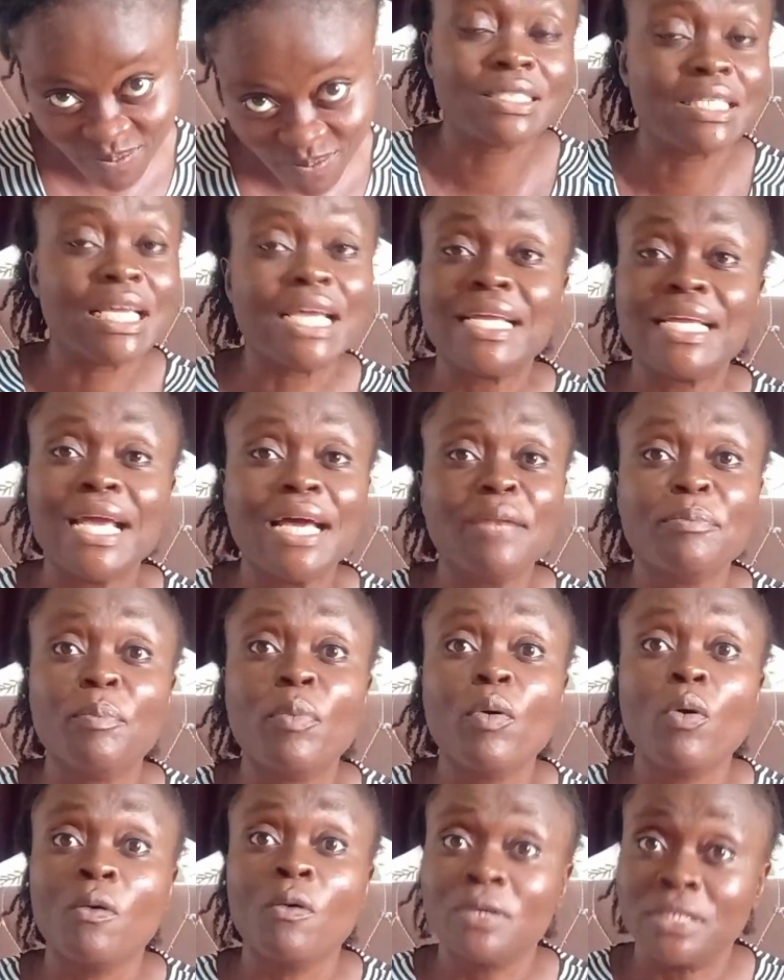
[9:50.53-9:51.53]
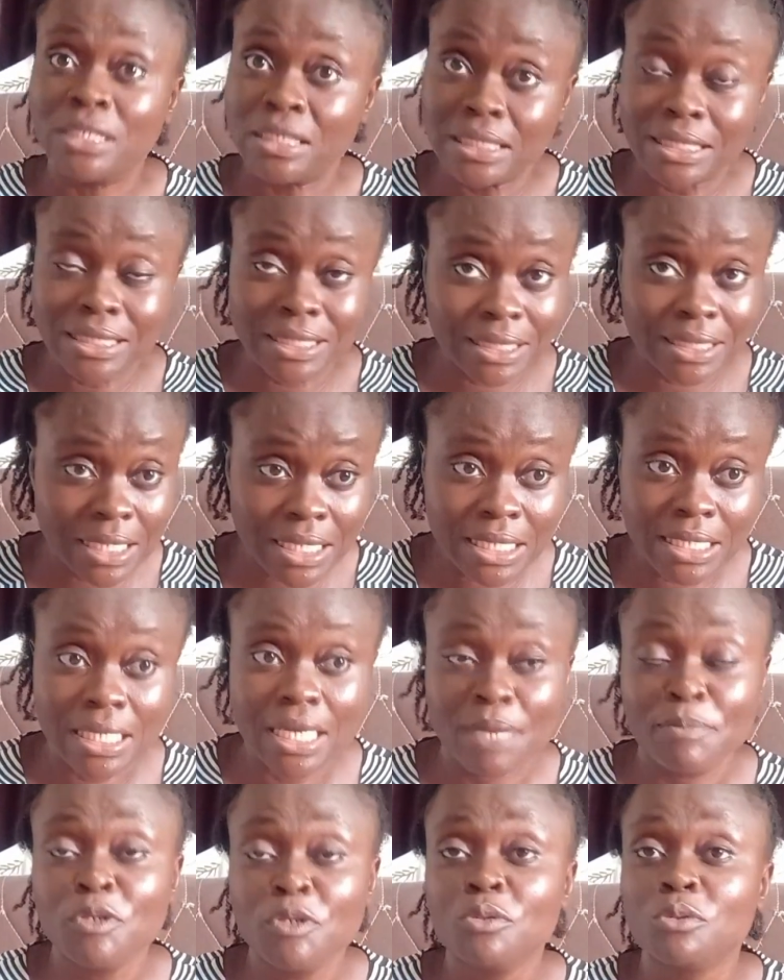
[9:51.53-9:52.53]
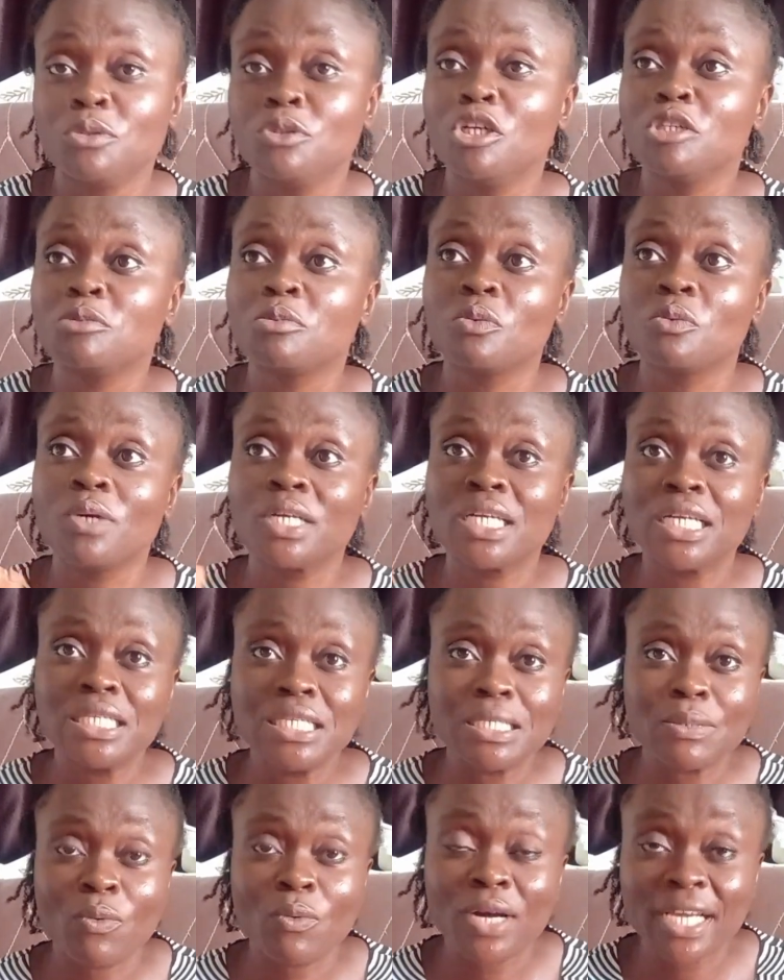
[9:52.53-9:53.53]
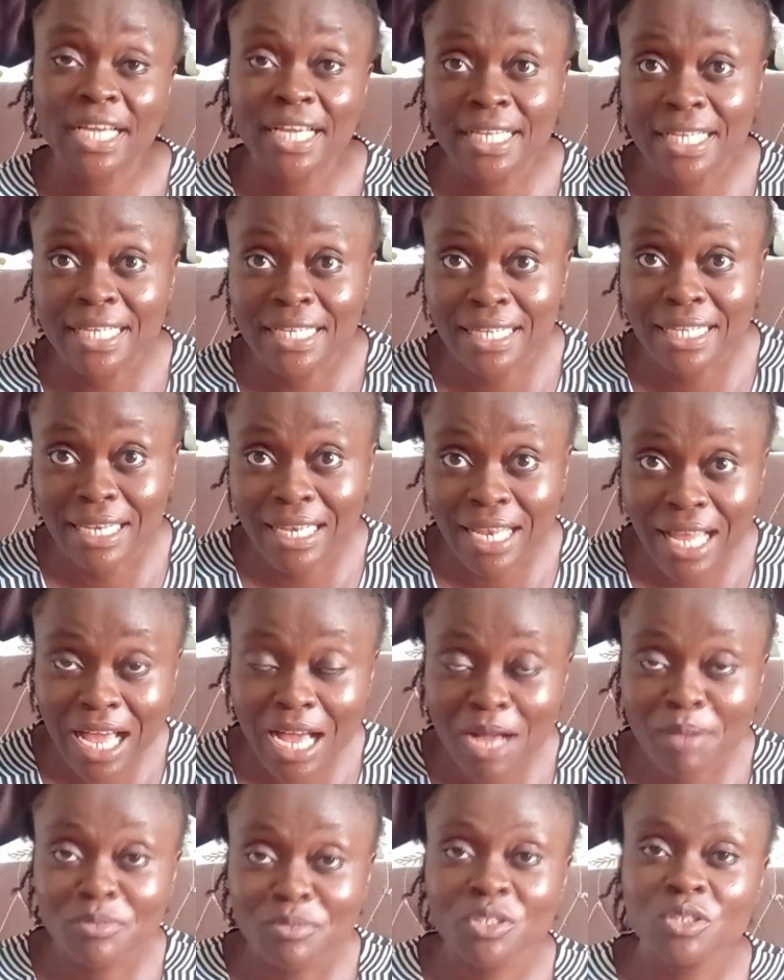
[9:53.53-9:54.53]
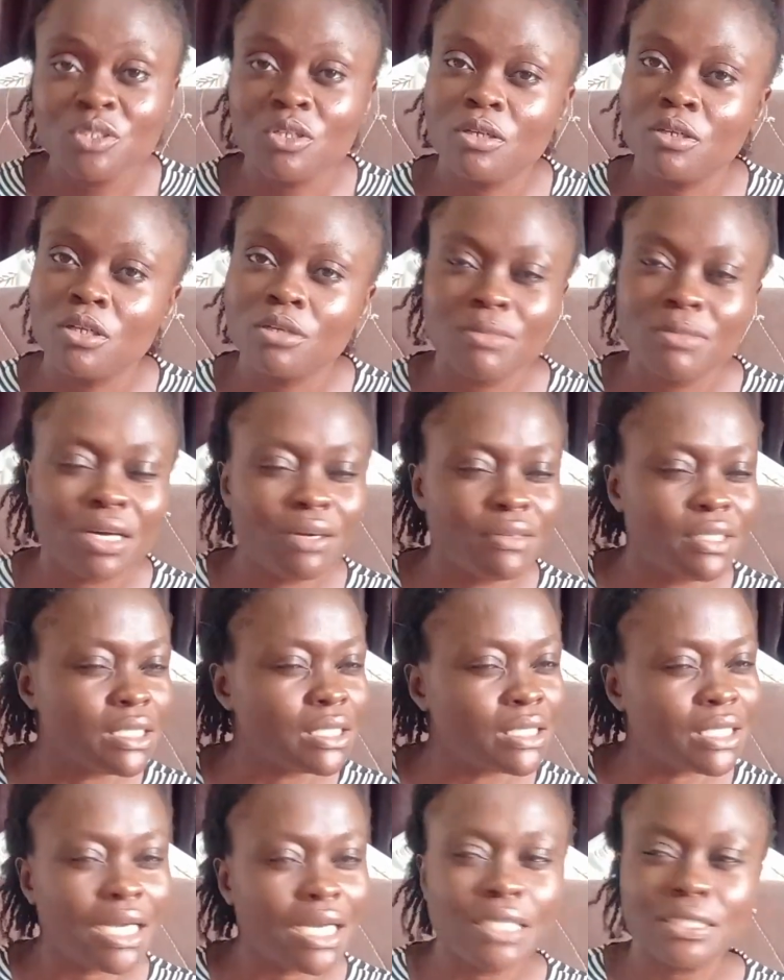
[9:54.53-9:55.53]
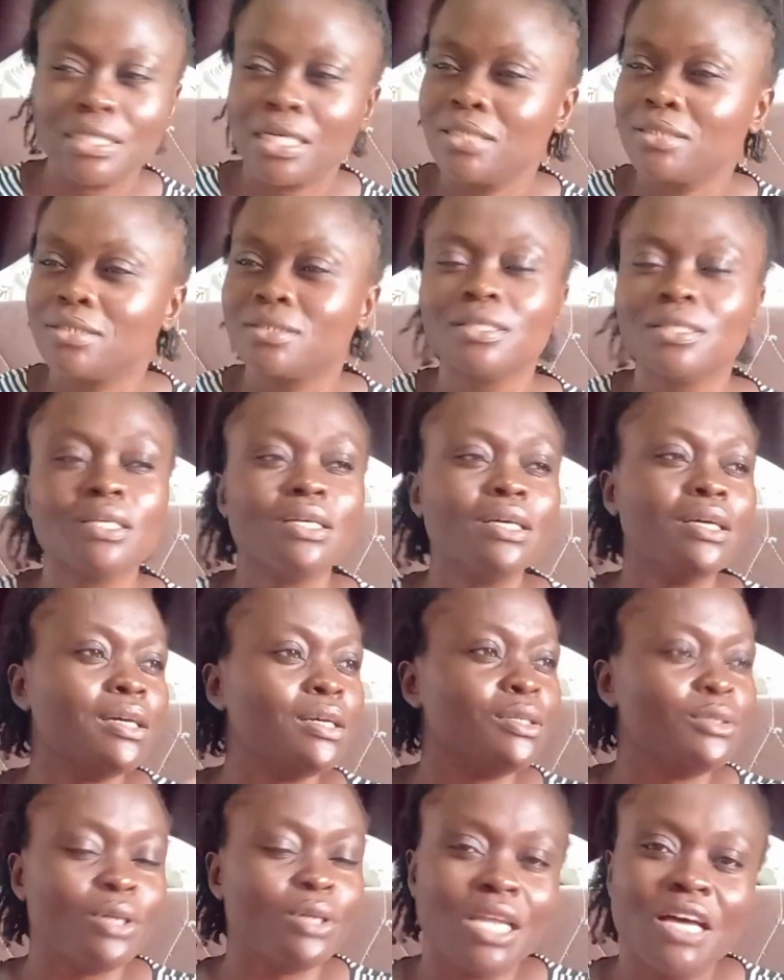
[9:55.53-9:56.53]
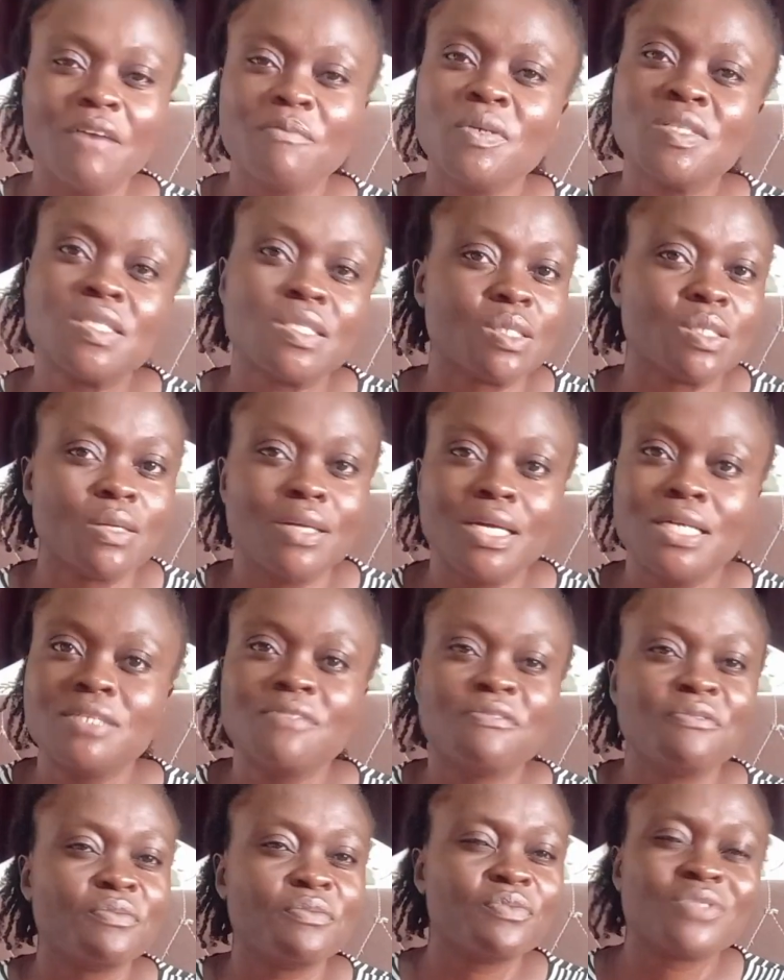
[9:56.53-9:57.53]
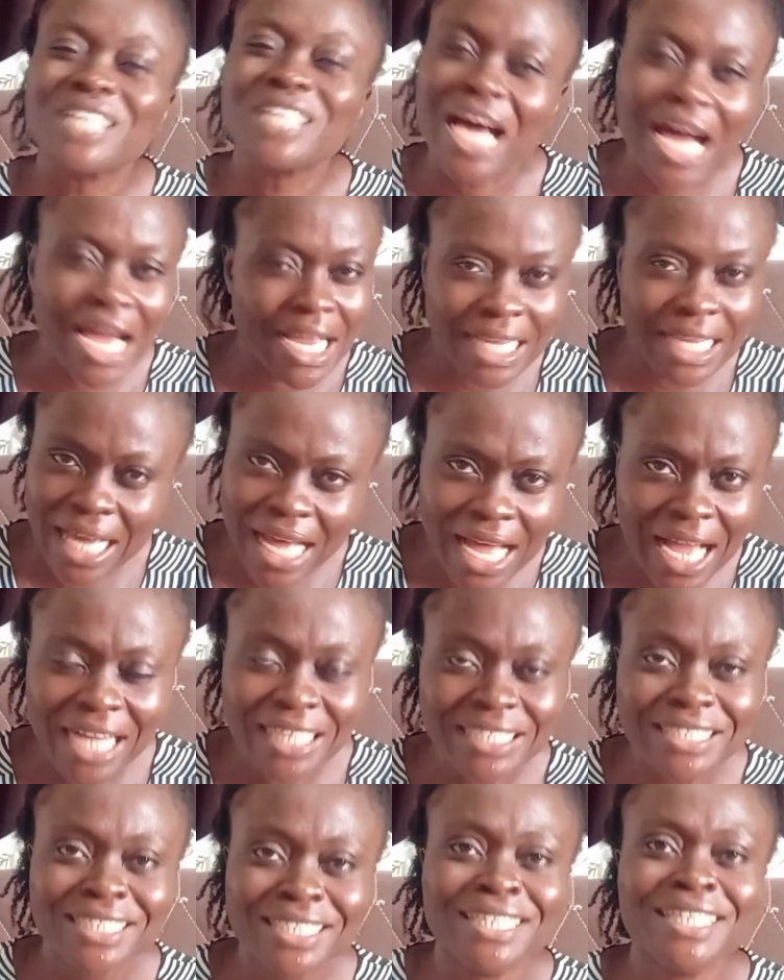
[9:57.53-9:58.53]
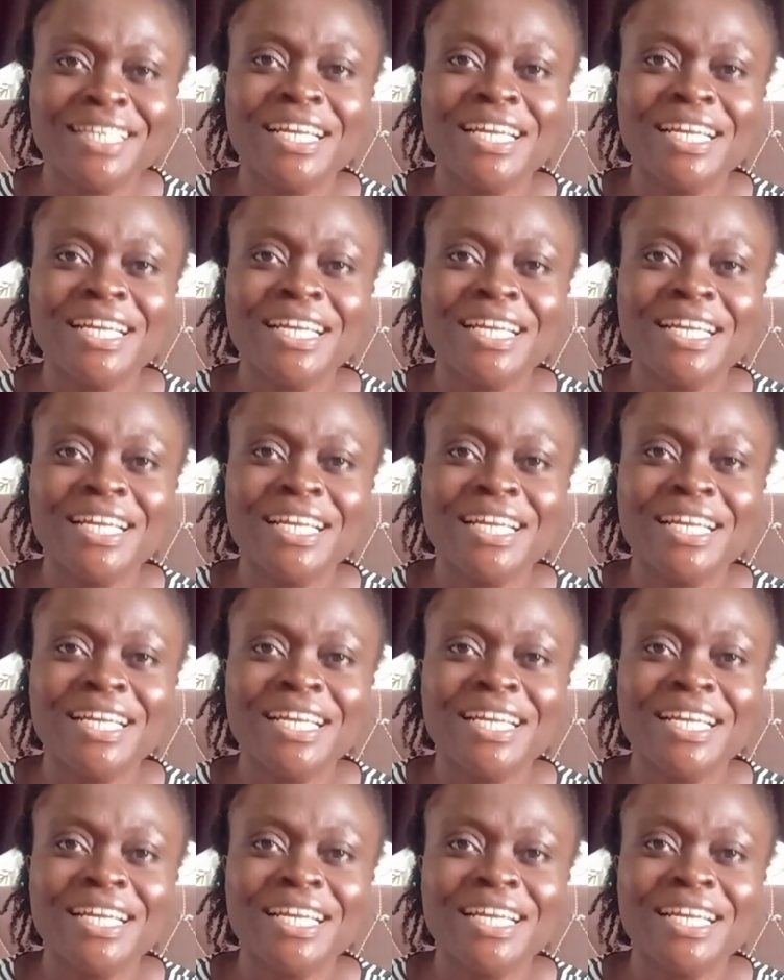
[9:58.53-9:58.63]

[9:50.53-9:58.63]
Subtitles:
They get bored easily. I mean, you could just be working in the lab, doing your normal research, and your lab mate is already tired.